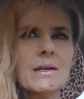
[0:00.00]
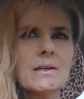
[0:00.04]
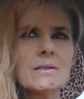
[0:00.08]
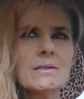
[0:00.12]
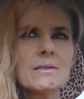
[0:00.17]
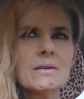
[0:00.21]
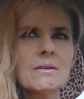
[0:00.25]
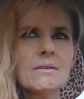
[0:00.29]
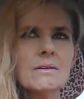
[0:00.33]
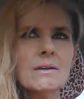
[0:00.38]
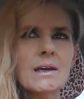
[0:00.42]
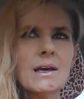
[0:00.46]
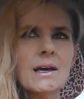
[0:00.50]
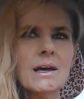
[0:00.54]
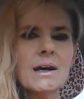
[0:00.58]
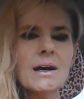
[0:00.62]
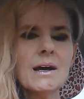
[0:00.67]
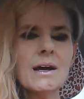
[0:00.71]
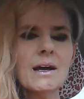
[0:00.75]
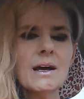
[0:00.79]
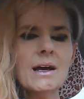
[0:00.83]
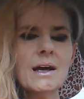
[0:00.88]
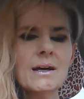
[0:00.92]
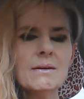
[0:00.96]
So
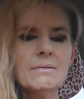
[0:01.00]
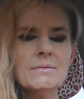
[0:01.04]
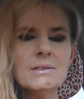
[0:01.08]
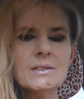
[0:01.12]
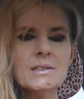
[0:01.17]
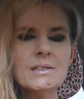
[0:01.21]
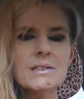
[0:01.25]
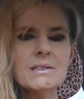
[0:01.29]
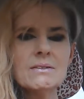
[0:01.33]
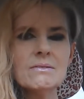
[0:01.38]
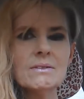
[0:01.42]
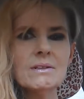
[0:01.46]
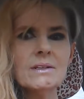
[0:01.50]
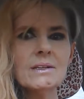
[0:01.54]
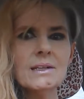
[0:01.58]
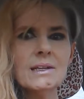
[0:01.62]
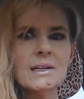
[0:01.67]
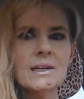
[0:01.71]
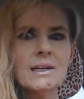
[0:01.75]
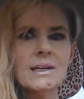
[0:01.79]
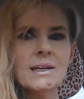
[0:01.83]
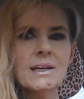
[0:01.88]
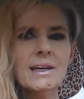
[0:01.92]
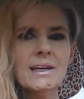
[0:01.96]
yeah, I'm just
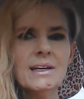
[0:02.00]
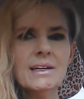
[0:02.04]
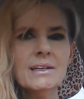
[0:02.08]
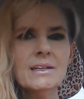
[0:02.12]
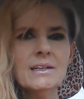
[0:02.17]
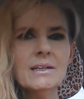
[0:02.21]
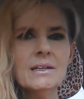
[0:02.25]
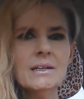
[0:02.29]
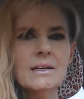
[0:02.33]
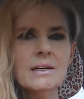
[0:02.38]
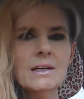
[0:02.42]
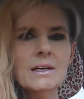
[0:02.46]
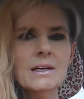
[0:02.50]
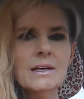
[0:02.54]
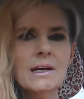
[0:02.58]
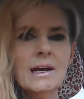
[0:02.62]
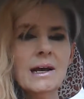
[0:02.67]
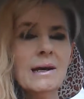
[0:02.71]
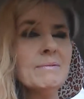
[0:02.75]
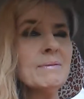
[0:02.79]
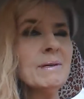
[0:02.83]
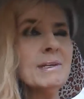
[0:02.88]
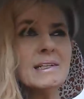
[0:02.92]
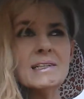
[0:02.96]
really,
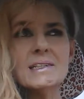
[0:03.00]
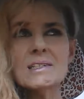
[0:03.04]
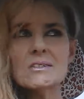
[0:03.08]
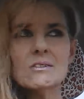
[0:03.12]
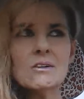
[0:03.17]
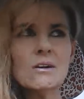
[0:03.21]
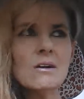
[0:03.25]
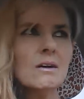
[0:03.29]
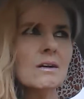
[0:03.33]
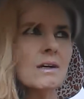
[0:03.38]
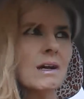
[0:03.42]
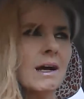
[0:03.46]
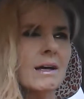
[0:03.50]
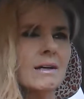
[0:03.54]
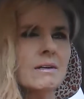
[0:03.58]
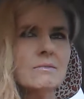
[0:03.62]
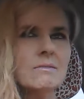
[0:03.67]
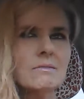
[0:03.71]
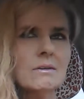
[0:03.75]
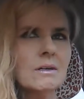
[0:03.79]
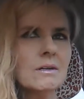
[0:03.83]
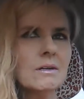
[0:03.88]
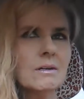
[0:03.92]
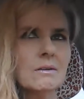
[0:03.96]
I'm going to start, I don't
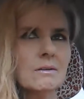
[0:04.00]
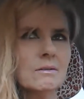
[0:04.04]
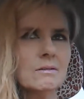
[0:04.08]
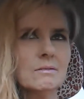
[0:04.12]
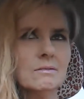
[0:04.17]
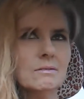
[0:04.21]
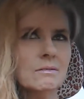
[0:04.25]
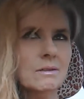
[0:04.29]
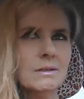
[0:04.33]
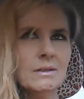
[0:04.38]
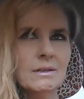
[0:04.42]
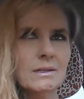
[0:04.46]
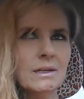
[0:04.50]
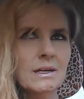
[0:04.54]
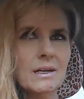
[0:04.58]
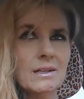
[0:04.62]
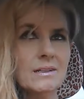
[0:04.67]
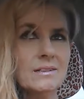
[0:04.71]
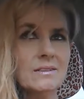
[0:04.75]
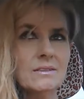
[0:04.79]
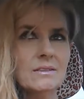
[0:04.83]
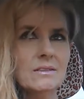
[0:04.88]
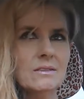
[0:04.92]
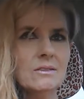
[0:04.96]
know,
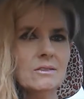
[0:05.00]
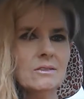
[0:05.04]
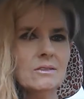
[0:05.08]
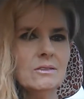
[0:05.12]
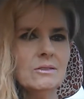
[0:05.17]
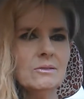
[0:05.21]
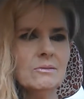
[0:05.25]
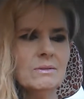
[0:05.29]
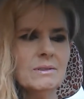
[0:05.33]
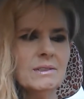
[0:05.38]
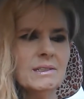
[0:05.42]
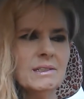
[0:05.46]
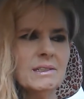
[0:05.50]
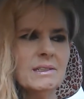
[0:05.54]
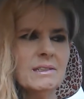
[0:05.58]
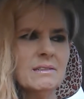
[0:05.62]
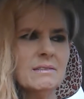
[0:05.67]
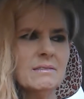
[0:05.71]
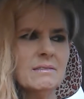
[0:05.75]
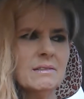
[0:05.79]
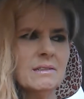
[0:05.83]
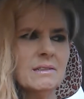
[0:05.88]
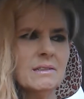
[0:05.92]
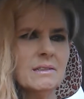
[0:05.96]
doing
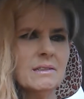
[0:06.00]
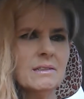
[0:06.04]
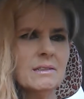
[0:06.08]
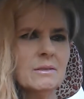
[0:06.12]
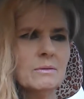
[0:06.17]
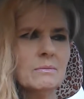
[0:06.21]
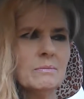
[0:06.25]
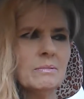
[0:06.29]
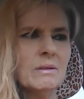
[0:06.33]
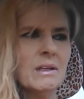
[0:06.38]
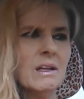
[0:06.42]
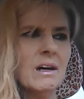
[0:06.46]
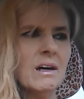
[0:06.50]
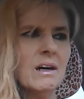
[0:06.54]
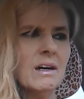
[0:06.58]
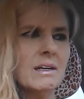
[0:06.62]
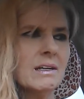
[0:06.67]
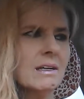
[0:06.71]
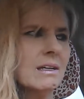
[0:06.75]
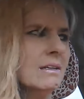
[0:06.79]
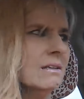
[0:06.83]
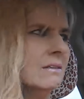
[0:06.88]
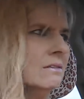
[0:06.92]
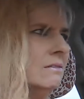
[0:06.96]
a little
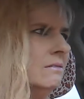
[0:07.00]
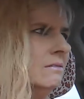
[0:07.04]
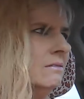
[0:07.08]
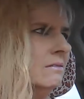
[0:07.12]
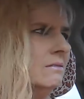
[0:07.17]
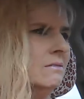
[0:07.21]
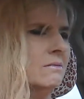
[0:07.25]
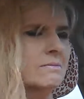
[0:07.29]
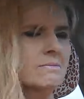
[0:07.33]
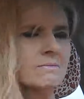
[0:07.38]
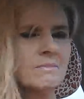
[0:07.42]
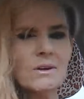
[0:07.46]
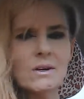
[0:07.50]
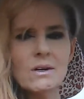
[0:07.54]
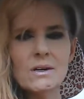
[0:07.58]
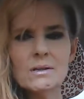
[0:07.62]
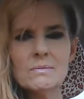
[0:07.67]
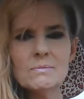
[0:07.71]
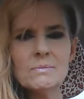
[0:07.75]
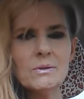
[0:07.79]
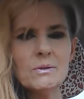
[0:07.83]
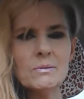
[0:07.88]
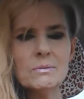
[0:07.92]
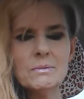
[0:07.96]
blogging
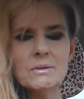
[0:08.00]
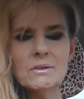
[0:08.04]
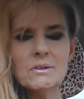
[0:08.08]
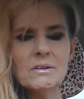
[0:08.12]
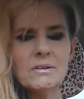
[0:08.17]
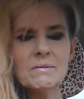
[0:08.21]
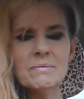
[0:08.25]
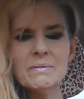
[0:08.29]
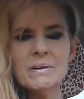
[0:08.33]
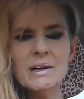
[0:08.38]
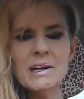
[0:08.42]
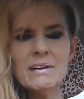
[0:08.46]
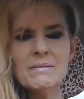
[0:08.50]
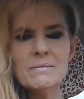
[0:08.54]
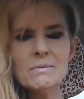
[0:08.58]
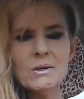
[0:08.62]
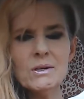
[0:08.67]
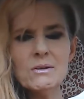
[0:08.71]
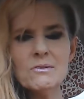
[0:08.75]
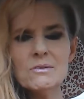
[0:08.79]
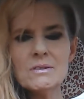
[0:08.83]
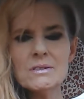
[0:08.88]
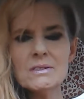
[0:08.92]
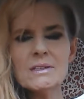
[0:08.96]
on pulmonary
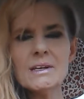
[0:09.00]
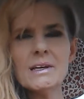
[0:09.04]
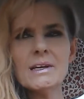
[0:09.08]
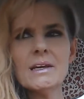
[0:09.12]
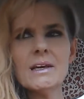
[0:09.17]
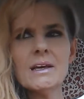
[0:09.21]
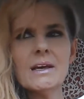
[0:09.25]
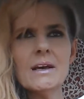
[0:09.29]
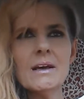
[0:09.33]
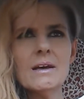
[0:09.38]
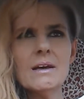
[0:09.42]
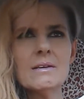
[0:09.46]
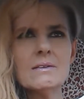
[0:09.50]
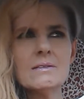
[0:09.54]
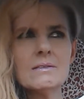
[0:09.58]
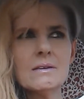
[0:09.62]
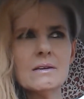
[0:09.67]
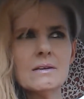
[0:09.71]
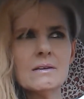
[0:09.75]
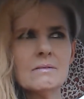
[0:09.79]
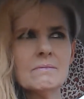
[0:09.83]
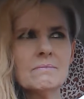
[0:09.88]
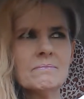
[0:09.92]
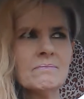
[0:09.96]
fibrosis, I guess,
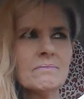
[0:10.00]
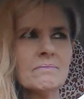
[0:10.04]
and